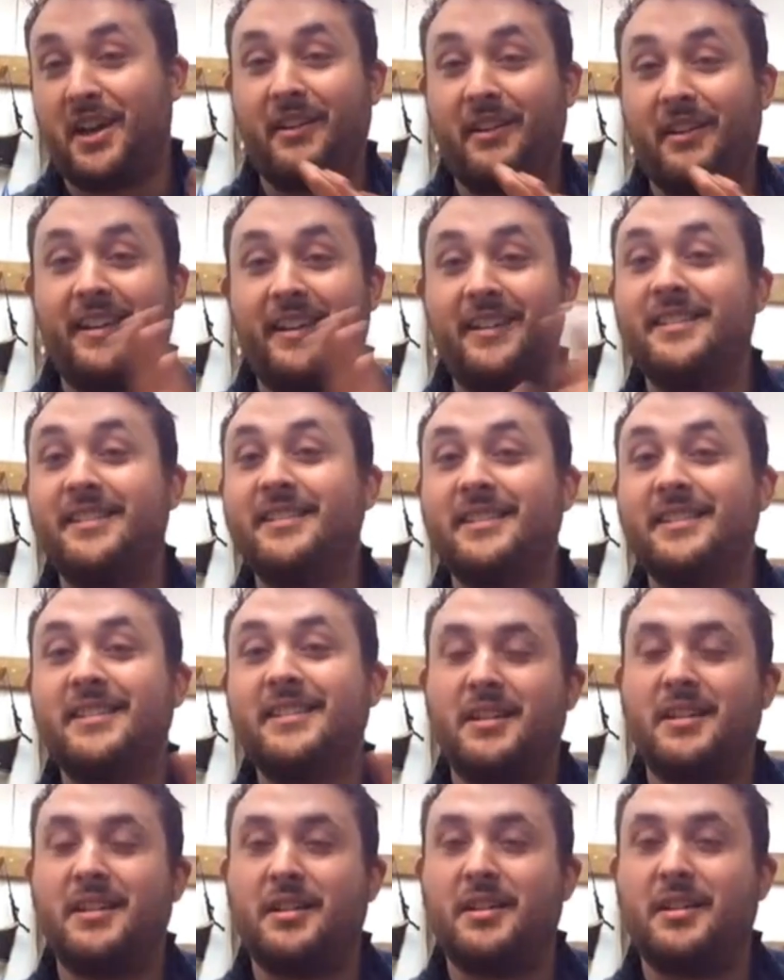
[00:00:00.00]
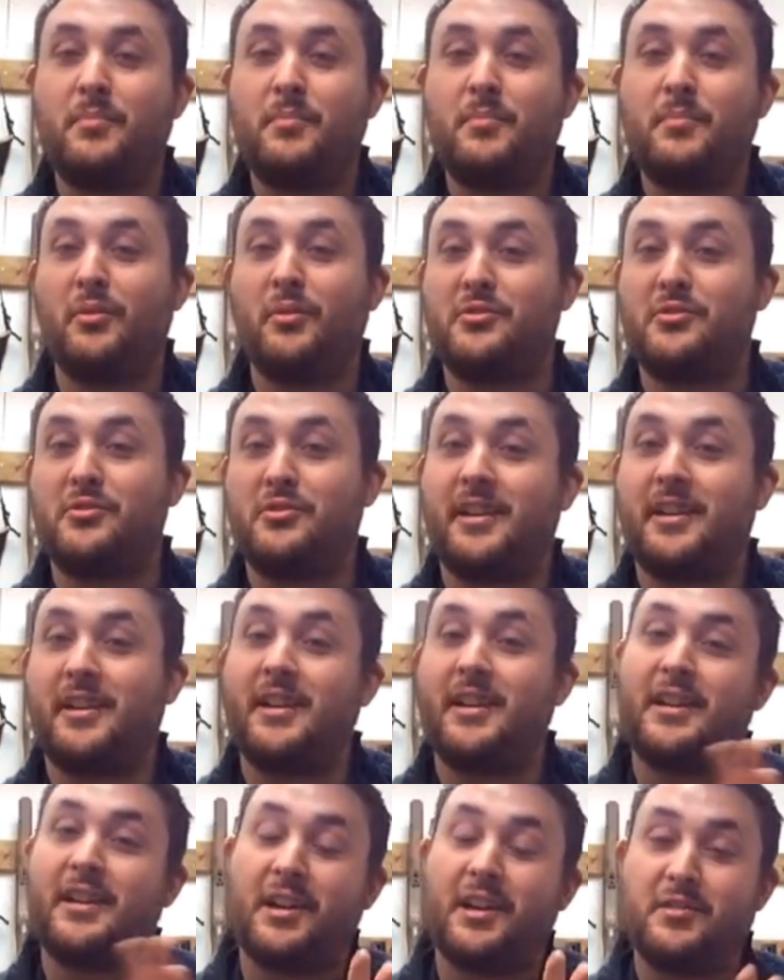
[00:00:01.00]
go in, pull the
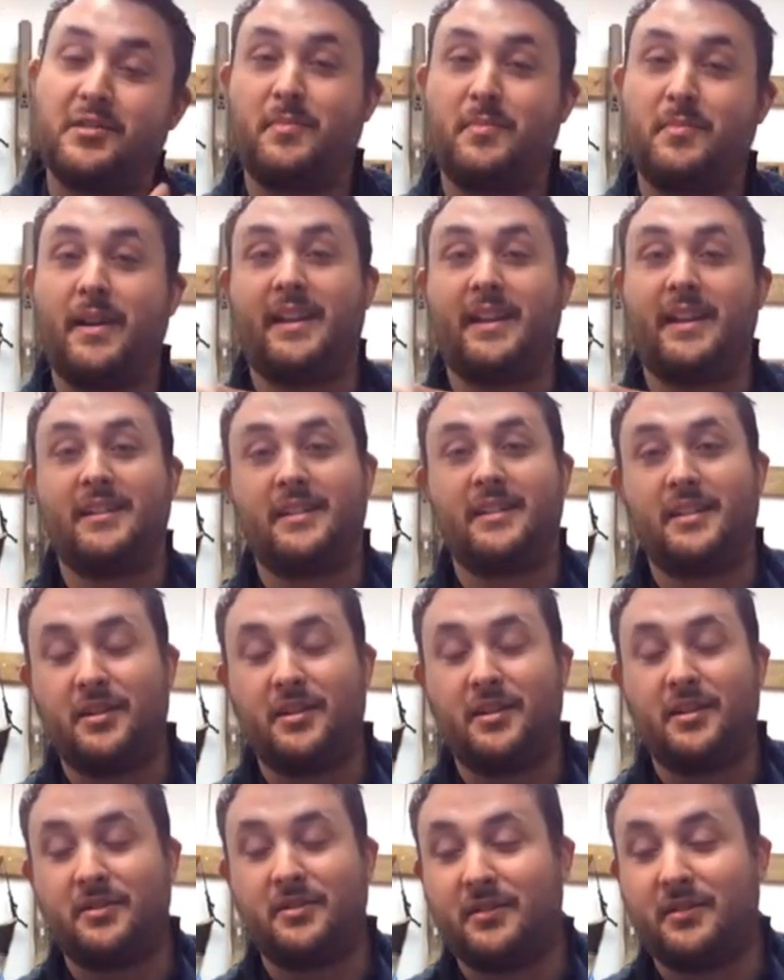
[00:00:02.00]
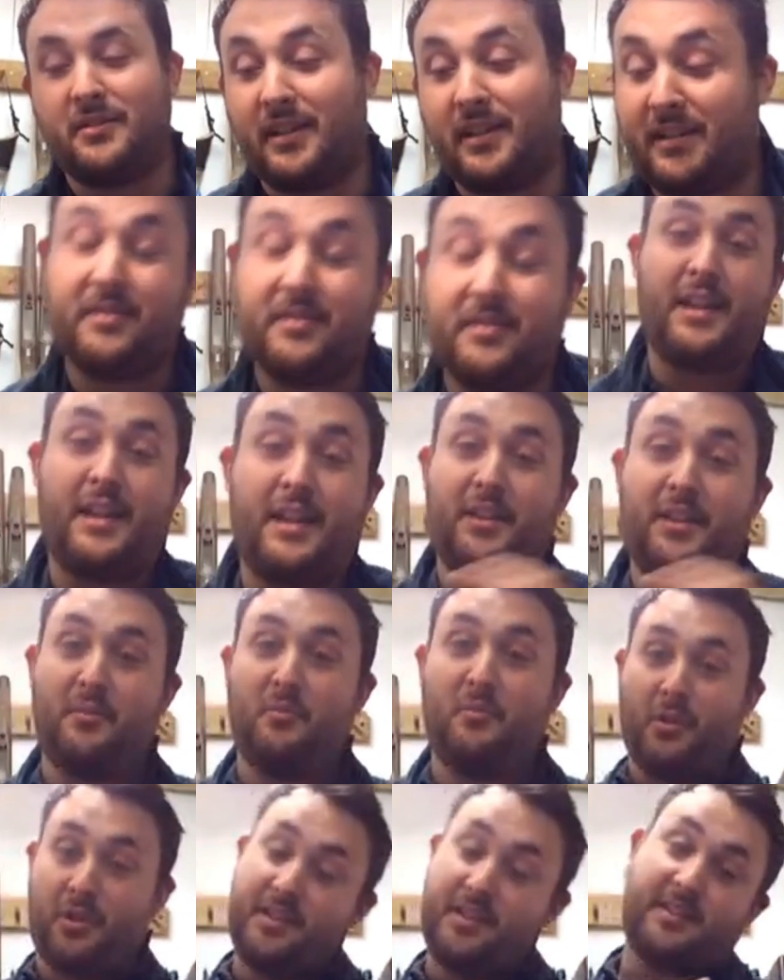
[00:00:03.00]
trigger, goes bang, go, and and the
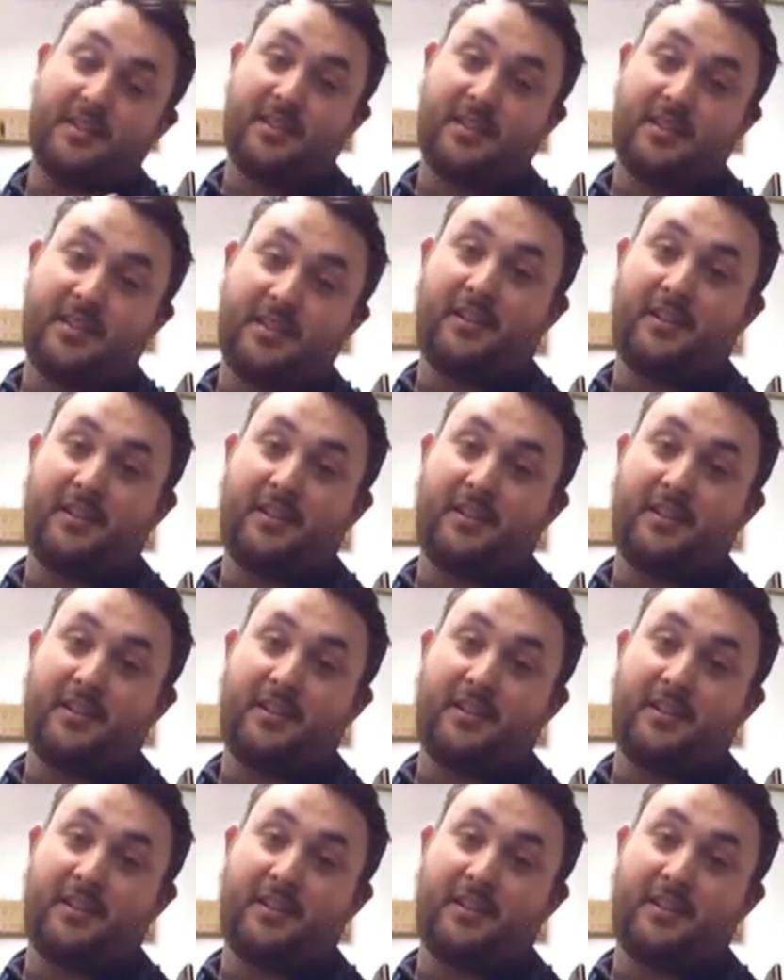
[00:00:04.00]
wood is so